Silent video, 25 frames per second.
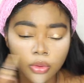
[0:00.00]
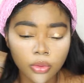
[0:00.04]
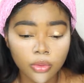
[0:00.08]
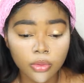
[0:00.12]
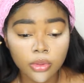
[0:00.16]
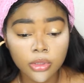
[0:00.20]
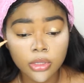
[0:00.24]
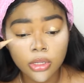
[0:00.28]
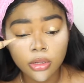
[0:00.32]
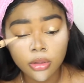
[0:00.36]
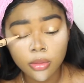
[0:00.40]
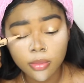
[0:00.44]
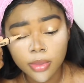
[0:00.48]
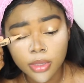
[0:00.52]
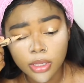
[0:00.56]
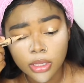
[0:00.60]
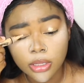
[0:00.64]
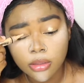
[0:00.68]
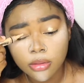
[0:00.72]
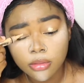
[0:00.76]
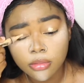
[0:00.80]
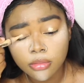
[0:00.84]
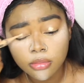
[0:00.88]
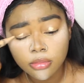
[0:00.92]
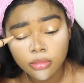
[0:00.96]
Oh, a little
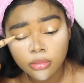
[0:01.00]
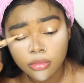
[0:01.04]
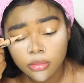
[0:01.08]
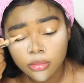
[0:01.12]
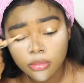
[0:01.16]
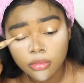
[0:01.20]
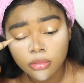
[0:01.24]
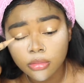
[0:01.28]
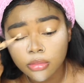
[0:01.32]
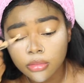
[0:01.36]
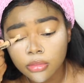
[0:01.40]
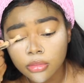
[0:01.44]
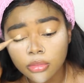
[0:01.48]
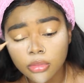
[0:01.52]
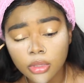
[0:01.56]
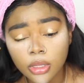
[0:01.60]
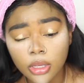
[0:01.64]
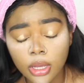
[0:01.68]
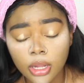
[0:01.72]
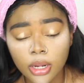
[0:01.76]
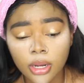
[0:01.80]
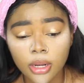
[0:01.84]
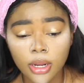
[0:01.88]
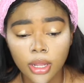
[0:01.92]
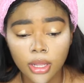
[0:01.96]
bit.
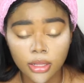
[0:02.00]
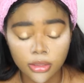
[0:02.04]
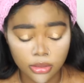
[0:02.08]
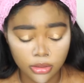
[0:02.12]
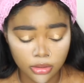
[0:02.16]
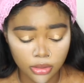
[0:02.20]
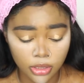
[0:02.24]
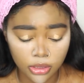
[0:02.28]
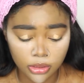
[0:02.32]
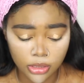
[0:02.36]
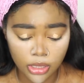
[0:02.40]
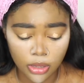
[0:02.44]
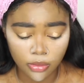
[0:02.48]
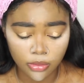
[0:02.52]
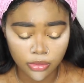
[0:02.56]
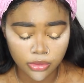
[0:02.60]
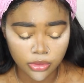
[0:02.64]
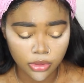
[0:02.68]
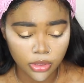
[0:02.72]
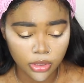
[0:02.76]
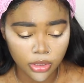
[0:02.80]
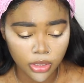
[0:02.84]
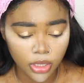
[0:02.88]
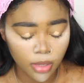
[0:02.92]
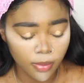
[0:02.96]
Yeah, I did not think that was
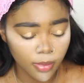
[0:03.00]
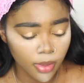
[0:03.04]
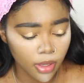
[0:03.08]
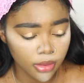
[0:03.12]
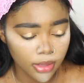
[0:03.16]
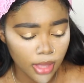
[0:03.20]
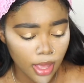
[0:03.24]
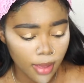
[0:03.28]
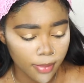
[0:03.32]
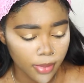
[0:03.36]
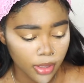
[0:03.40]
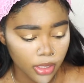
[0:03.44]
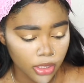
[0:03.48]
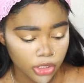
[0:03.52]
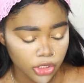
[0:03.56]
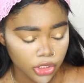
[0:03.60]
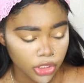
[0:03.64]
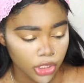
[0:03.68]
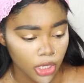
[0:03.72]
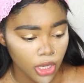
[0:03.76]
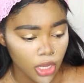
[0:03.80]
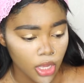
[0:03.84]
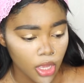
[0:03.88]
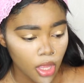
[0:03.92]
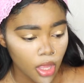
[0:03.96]
gonna come out that much.